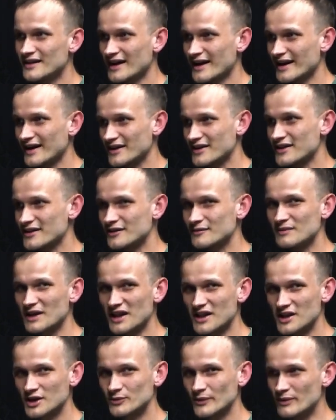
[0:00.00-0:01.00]
had to
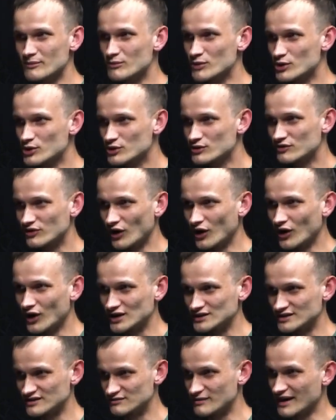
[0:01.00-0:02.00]
basically move
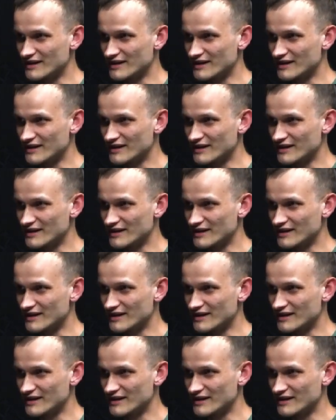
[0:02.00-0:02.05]
all of